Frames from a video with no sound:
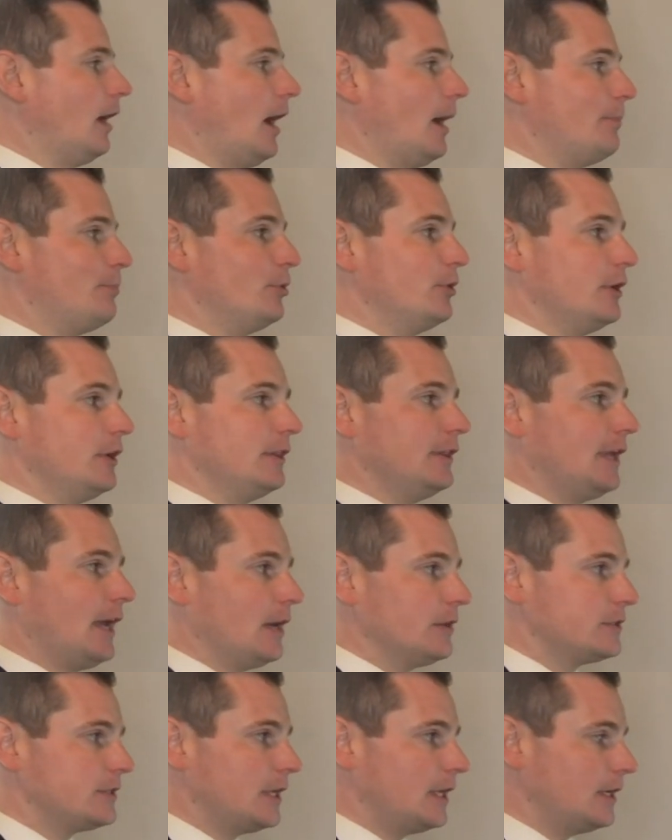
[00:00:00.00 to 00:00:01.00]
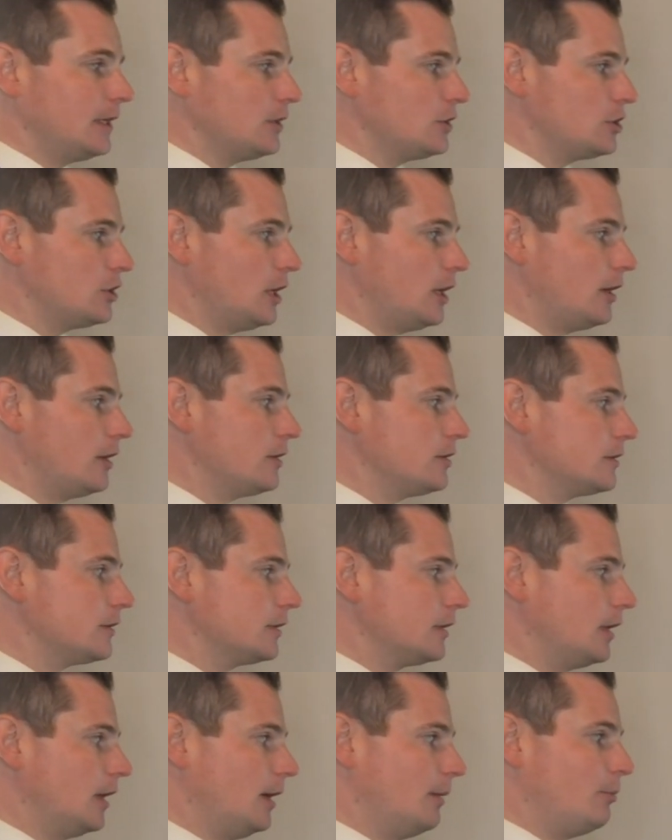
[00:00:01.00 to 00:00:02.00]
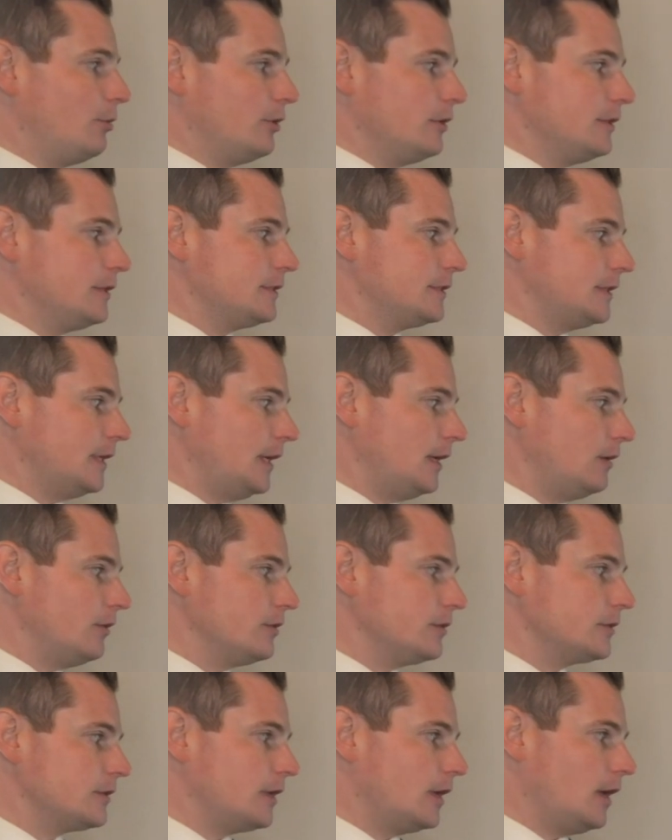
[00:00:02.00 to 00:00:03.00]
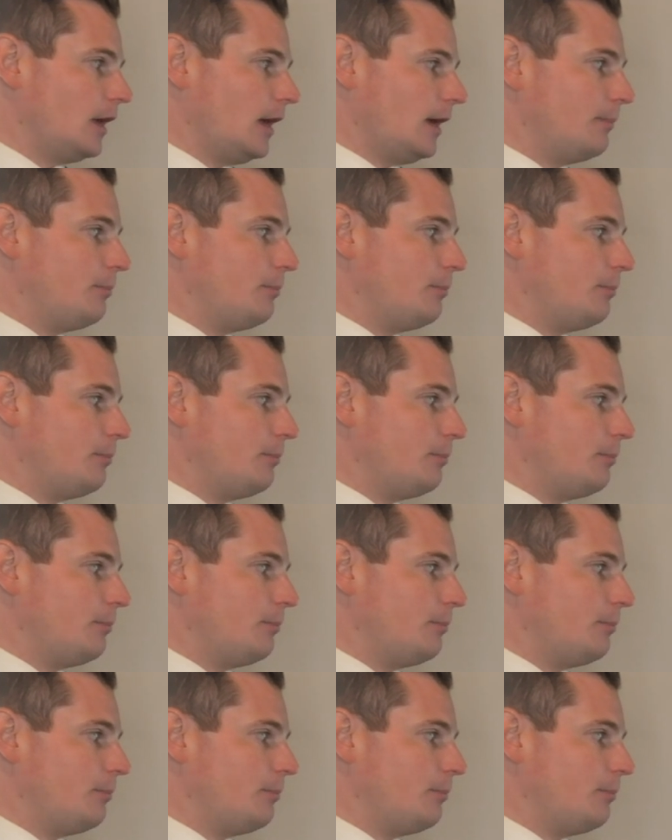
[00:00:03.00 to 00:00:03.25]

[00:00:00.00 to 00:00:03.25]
I put in the outstanding shares, I put in the sales,